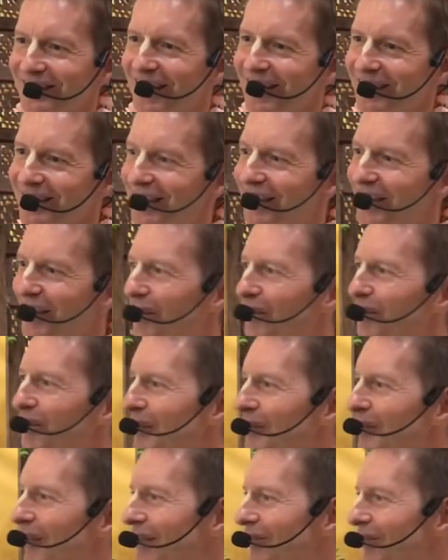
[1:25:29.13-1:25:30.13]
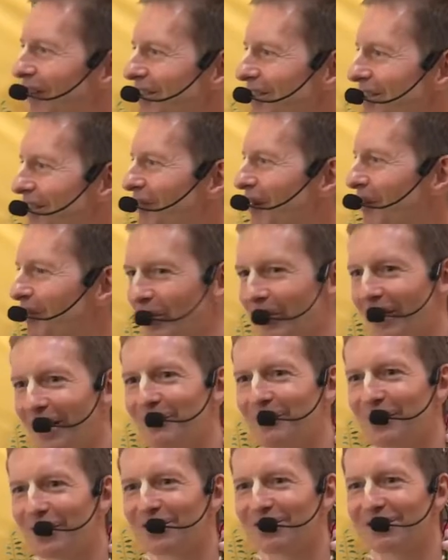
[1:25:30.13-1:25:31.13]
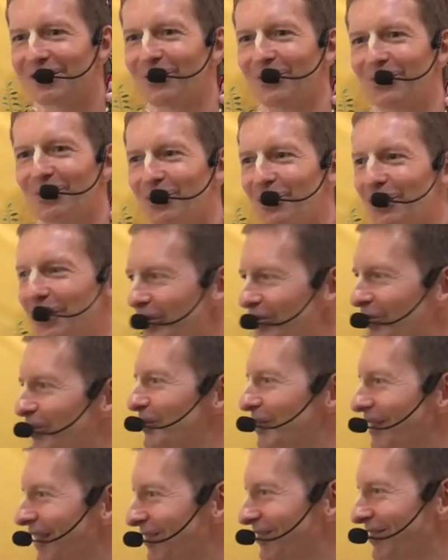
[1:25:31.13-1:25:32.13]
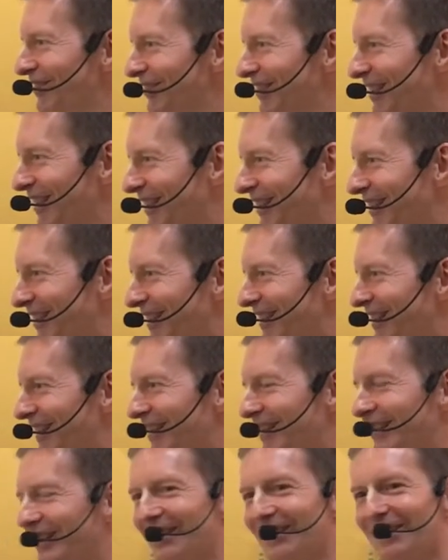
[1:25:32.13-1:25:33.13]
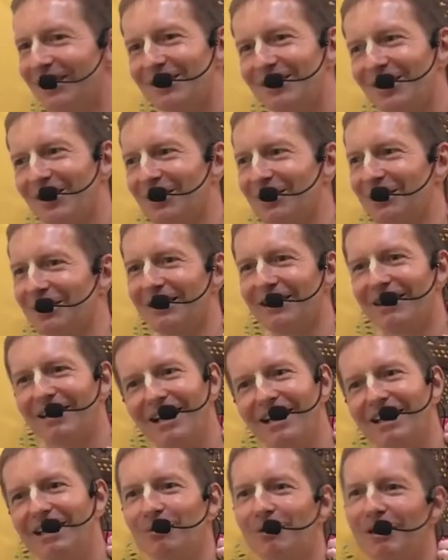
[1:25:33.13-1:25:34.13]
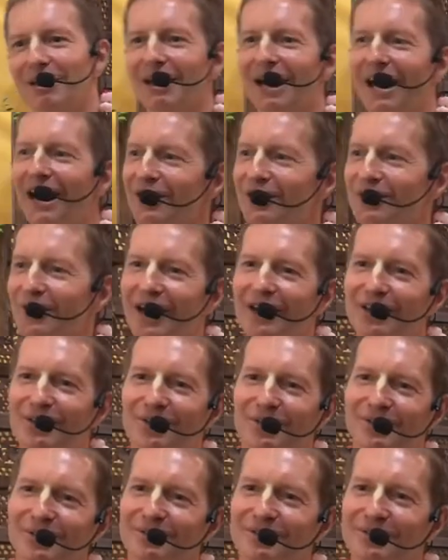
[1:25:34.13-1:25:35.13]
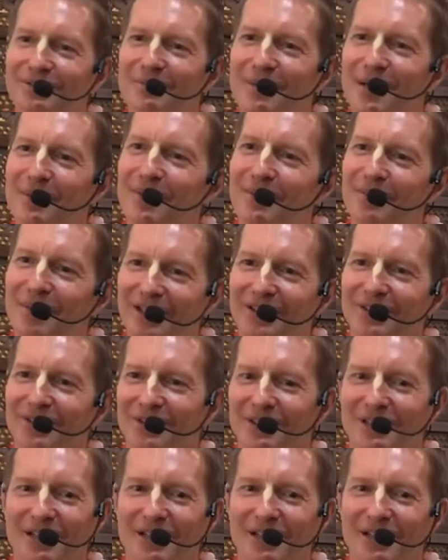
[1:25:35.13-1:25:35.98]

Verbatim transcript: I think I only made Vaishnava Parad because they're all looking for me everywhere. So anyway, I tried to remember my Guru.